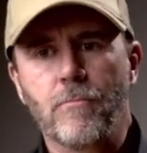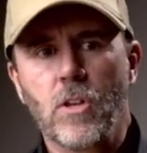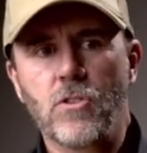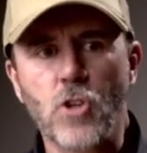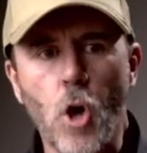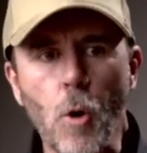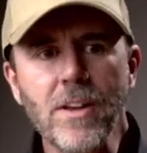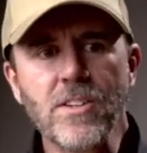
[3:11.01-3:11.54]

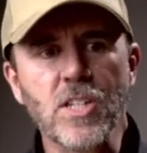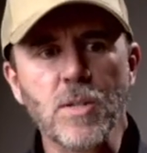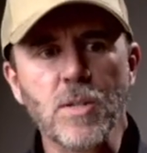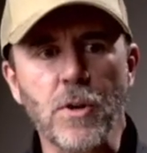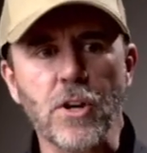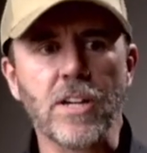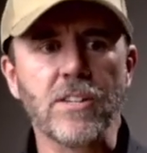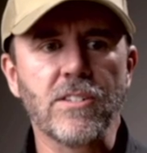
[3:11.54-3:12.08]
so much
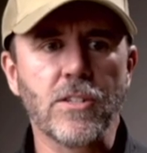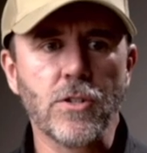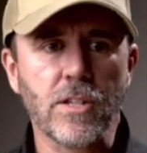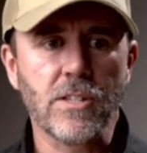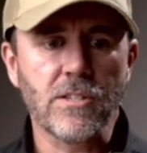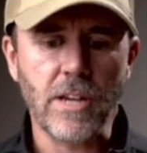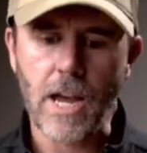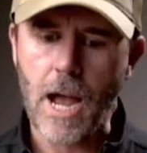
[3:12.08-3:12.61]
experience that you
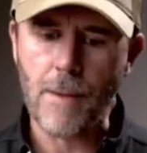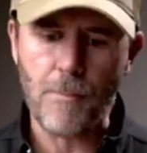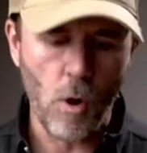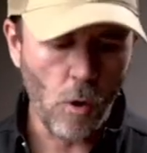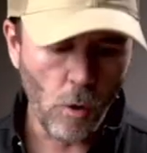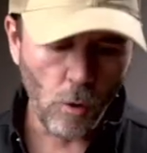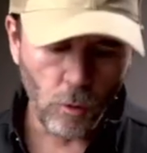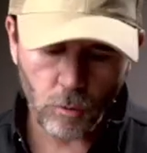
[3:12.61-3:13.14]
can say, I'm
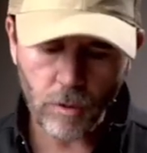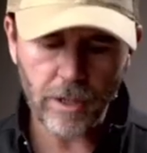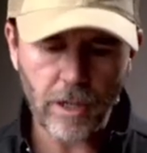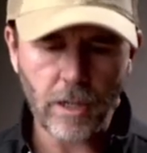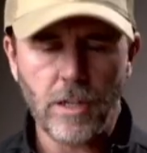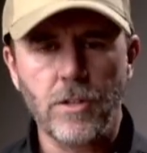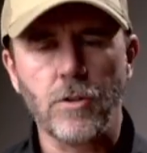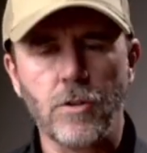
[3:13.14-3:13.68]
only
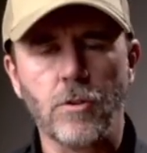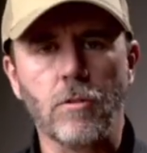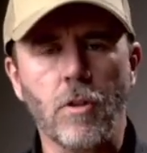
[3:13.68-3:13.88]
gonna do